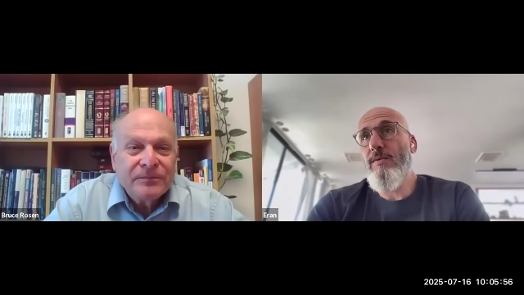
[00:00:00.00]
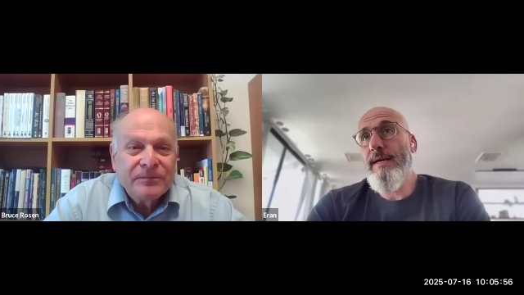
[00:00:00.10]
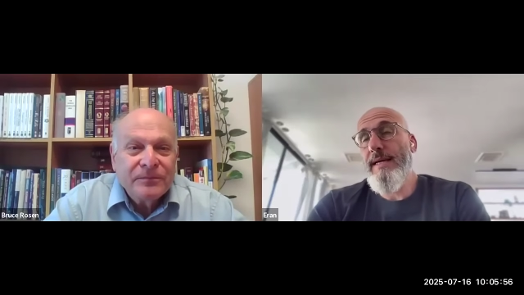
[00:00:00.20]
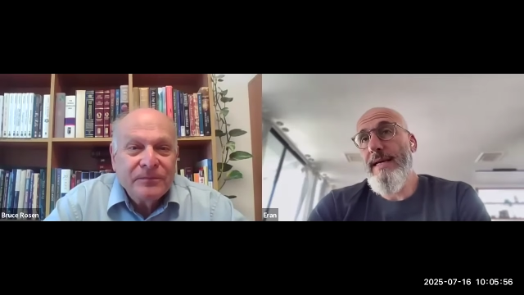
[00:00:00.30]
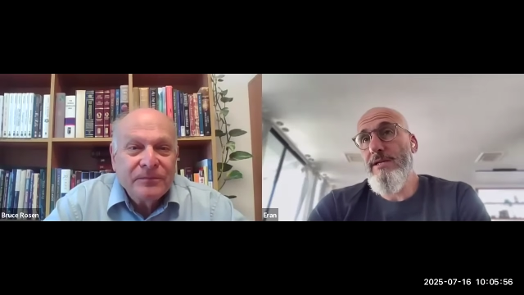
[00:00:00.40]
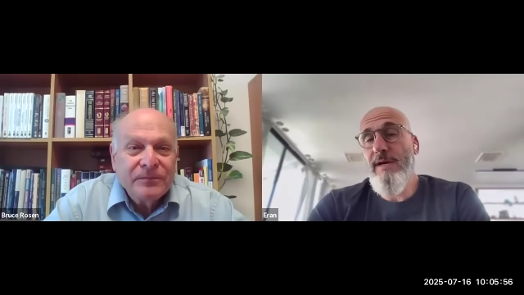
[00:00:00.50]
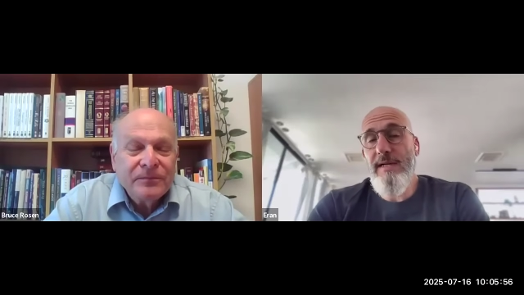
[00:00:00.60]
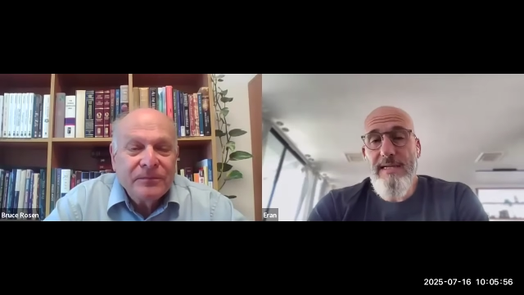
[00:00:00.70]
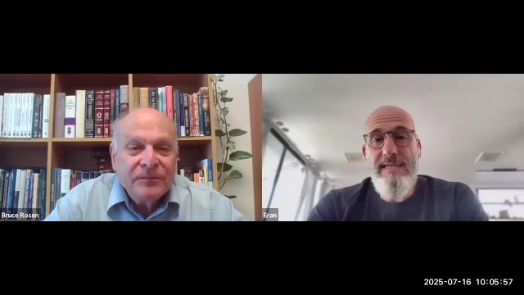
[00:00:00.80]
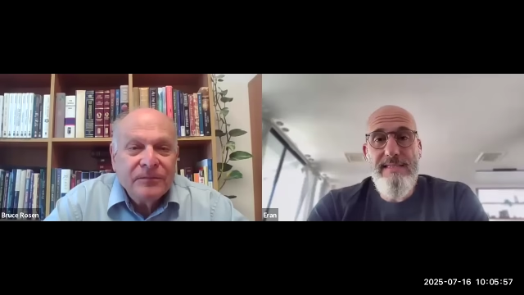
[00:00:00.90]
Speaker 1: So
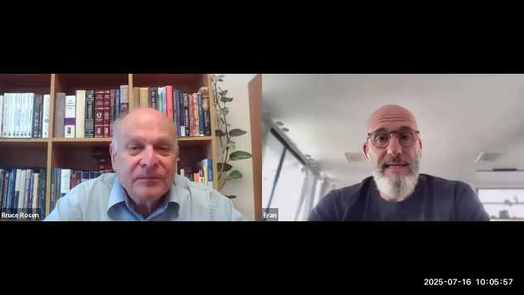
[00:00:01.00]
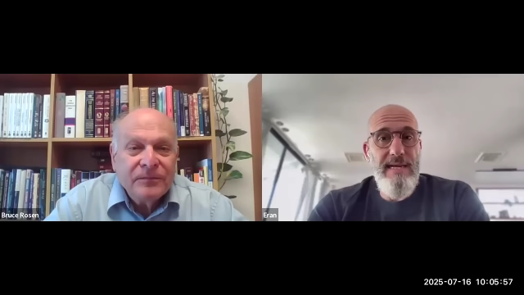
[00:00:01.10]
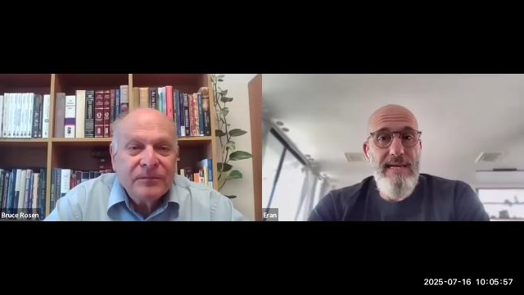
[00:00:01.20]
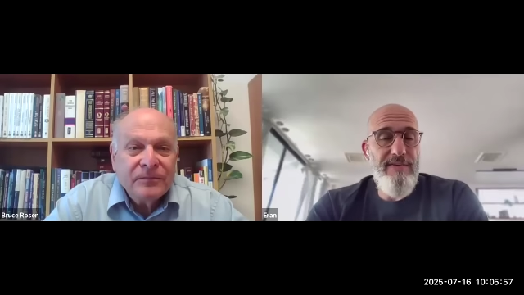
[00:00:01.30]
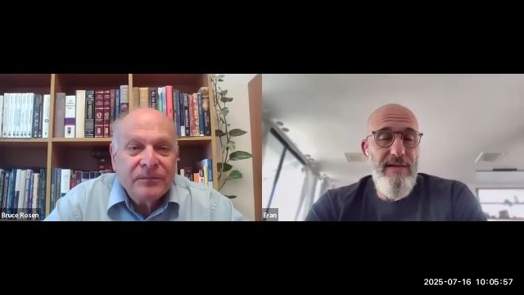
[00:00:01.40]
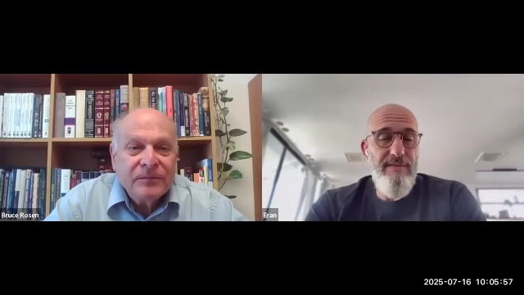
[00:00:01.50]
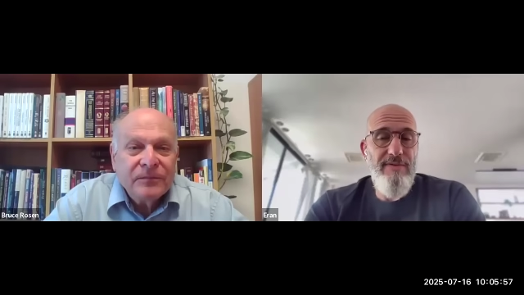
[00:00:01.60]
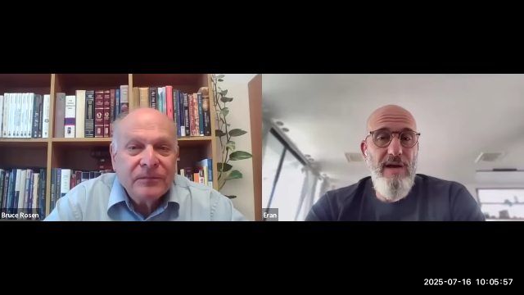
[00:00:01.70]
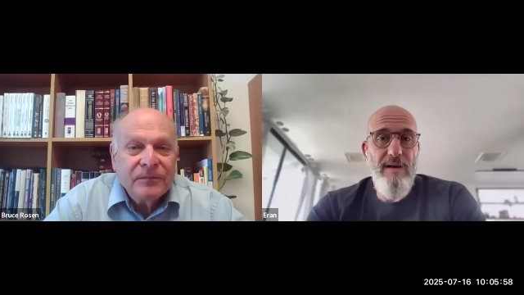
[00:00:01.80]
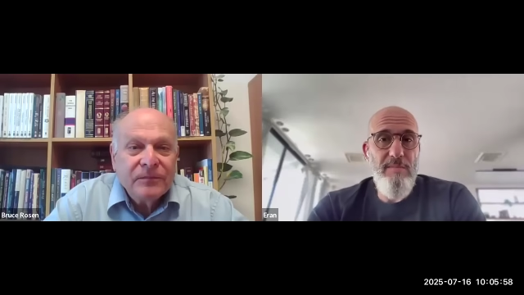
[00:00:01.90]
Israel is an
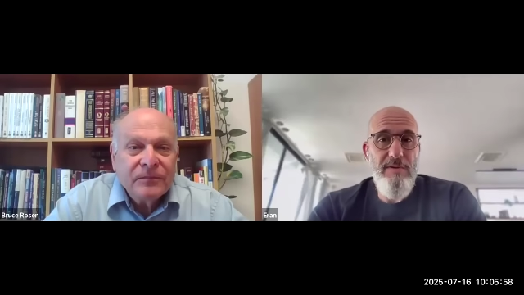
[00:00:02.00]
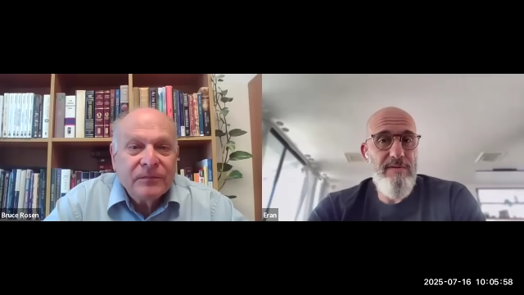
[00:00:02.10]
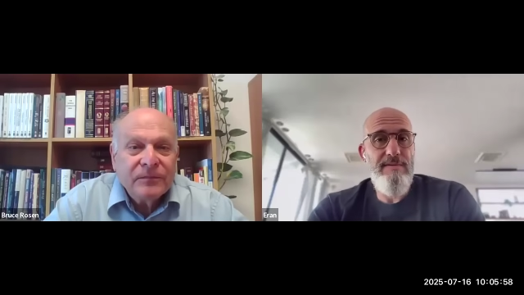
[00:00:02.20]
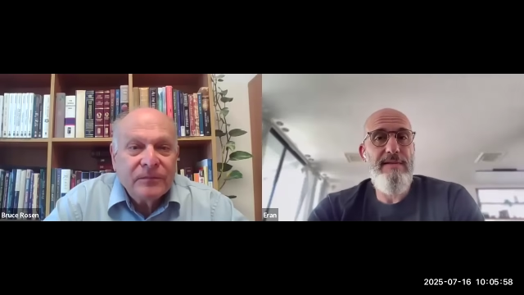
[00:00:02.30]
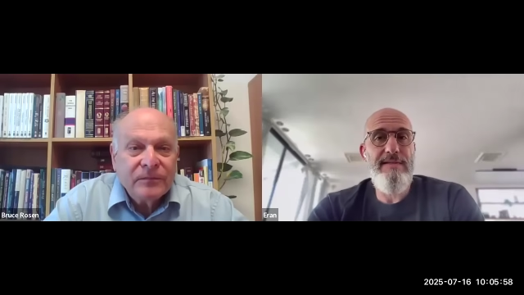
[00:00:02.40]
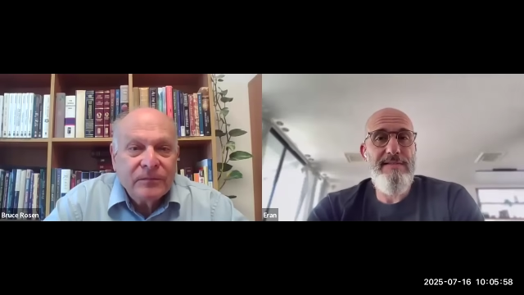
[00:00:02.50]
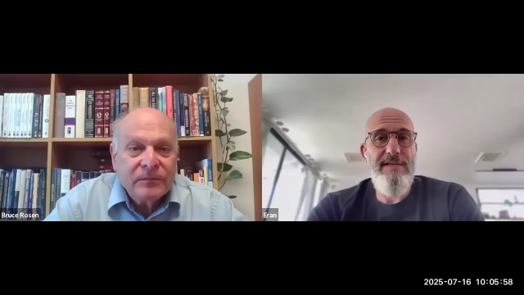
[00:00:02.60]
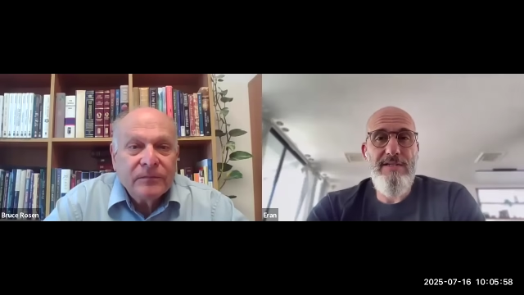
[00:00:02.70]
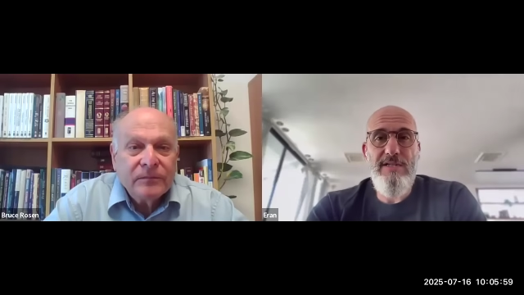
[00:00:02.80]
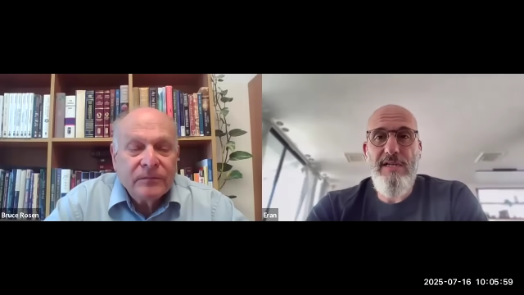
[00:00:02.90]
IVF hub.
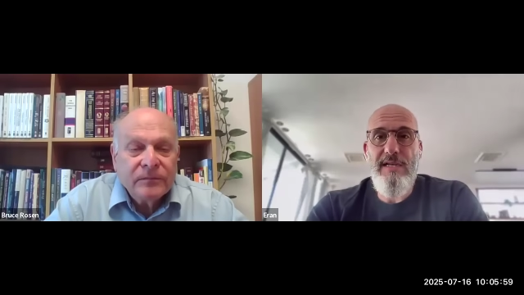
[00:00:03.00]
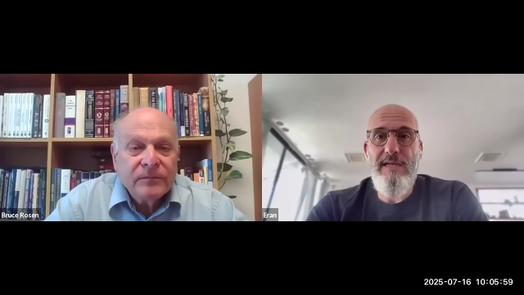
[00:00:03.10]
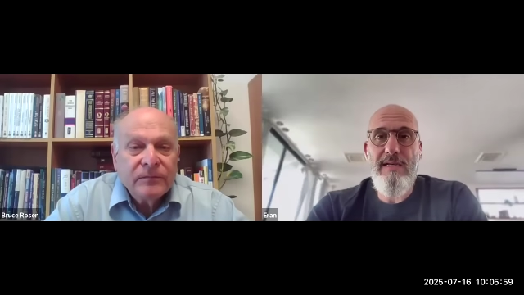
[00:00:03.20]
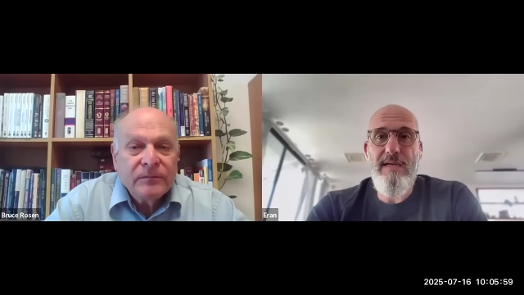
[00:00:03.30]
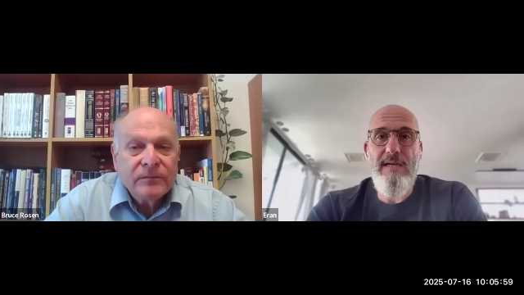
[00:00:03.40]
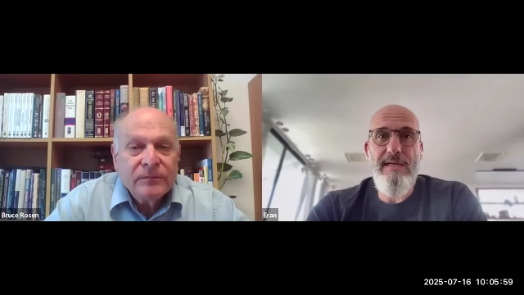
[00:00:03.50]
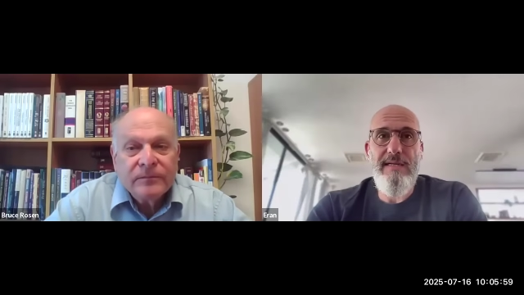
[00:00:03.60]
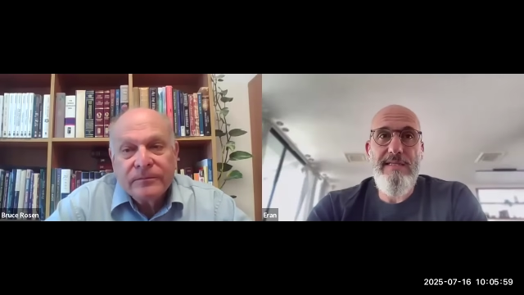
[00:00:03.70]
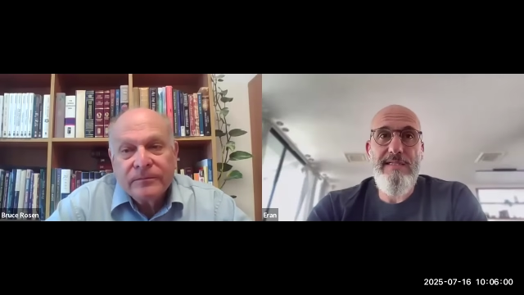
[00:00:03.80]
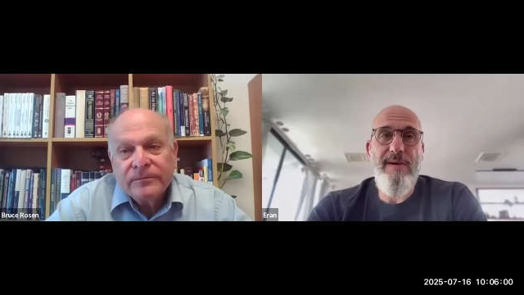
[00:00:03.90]

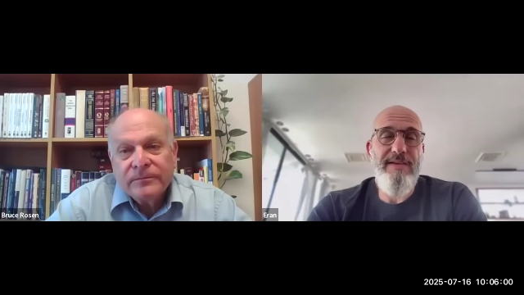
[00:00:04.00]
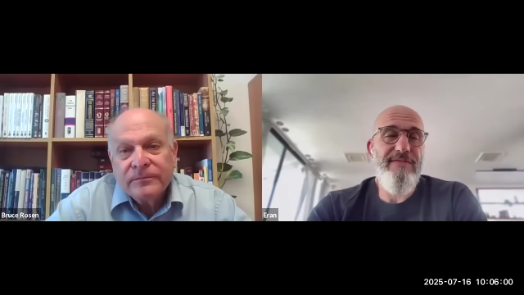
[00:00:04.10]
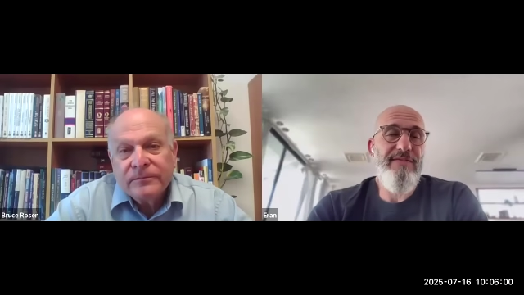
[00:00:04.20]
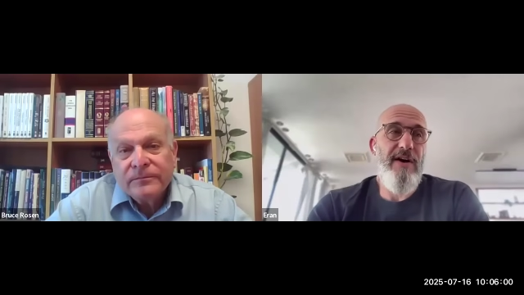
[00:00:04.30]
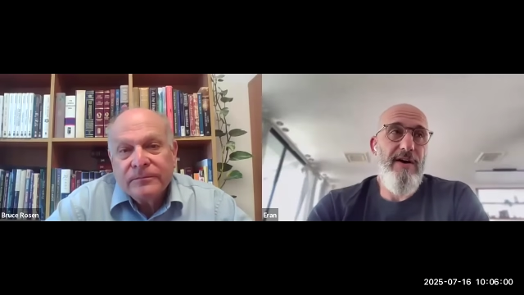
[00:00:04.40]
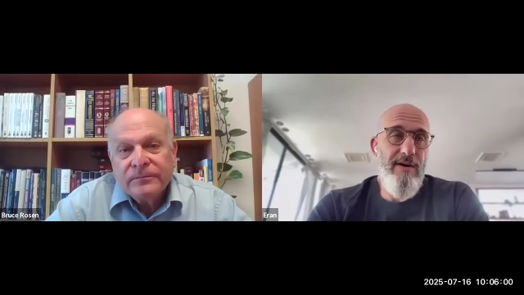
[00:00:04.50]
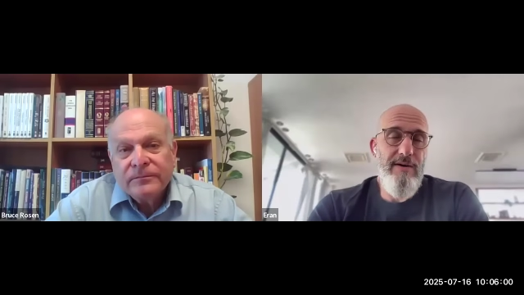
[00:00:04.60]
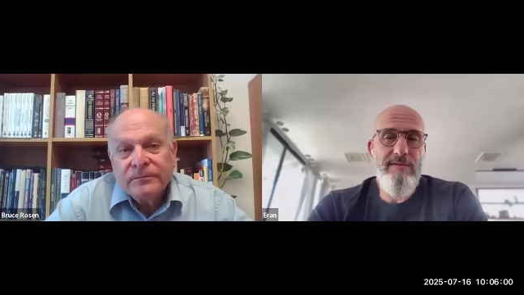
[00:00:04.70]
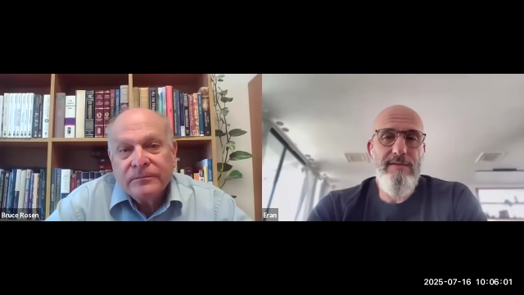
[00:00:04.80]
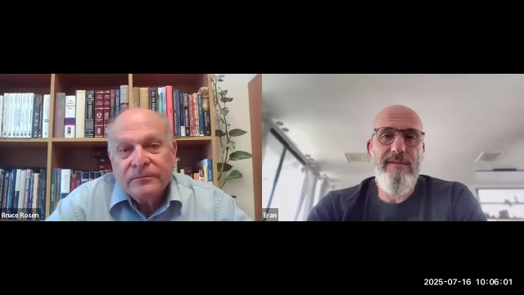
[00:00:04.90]
Essentially, uh, it is by
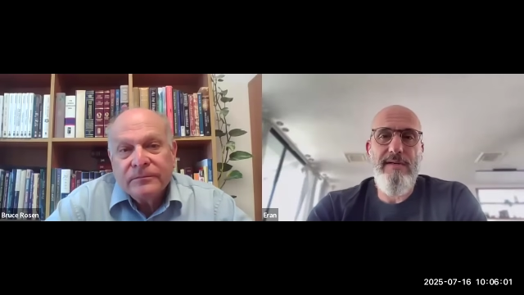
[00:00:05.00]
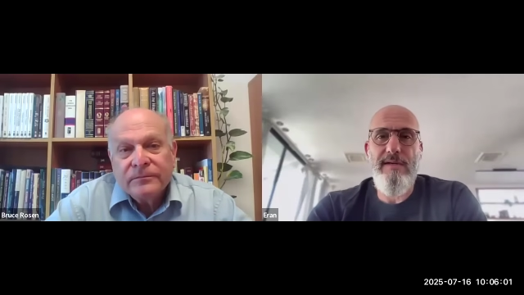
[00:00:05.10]
far